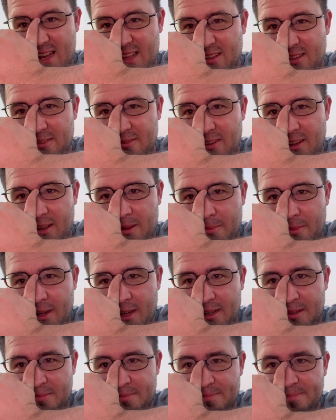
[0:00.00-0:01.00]
love how
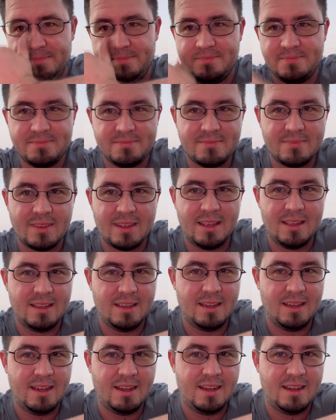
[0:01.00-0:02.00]
my
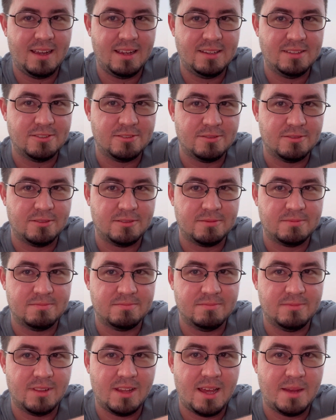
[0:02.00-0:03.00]
eyes look
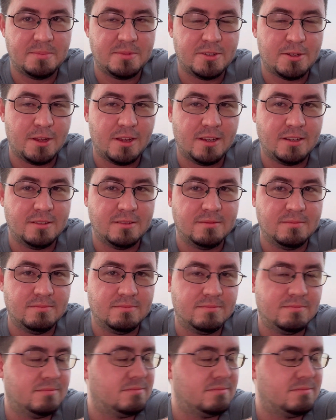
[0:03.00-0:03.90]
lopsided.